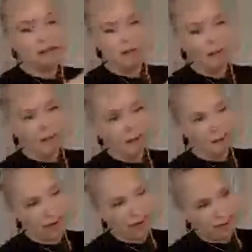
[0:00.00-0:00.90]
I'm gonna
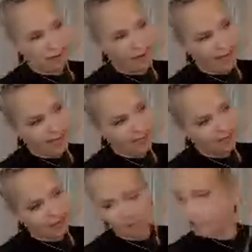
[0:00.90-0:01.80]
make the black
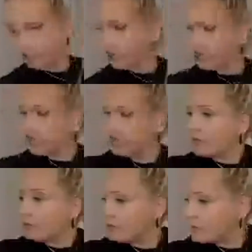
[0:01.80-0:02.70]
stripes that
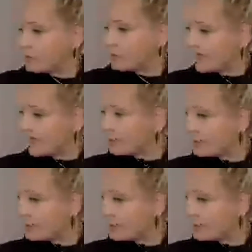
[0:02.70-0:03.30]
goes in the side.